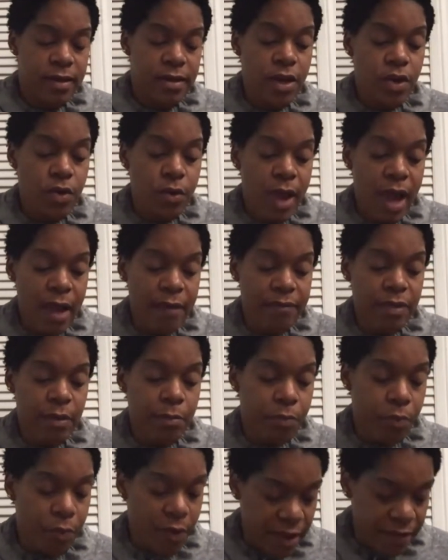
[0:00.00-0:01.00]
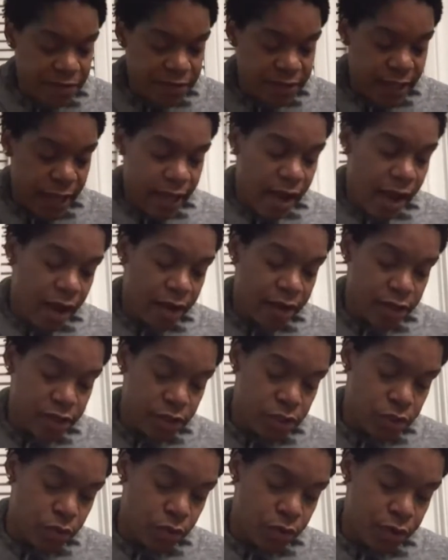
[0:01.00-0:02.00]
Then you have the brief psychotic
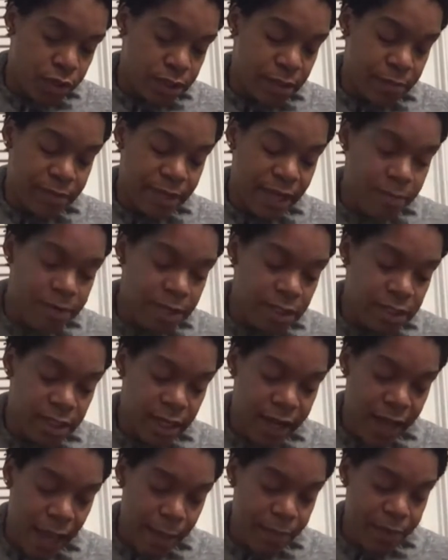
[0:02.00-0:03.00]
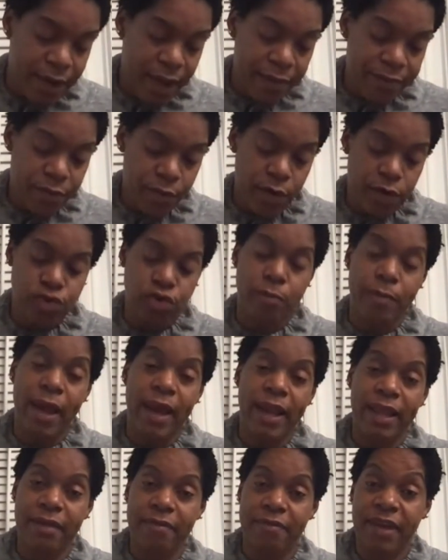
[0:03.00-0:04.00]
disorder. Sometimes this can happen after a
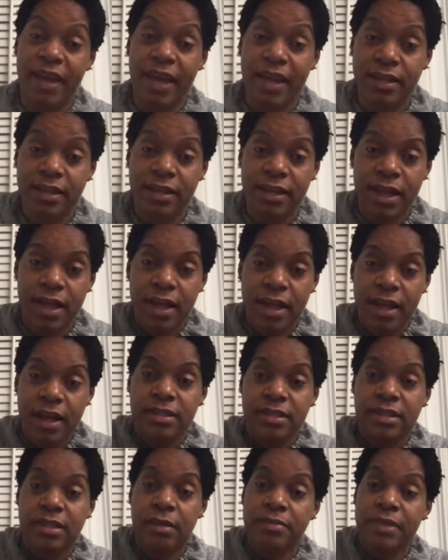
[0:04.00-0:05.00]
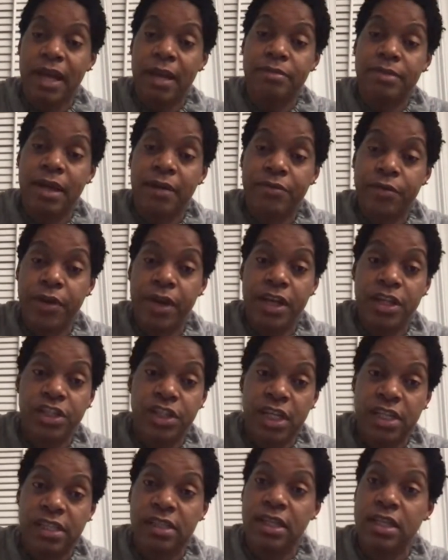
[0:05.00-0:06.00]
traumatic event, sometimes after
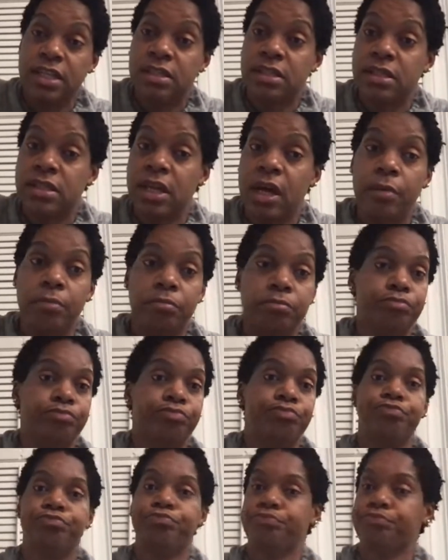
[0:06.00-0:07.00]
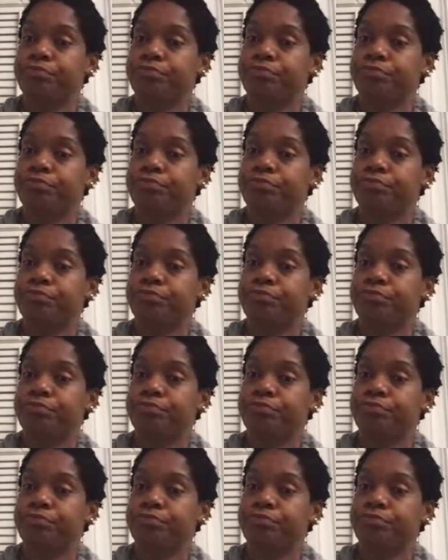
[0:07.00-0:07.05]
ingesting some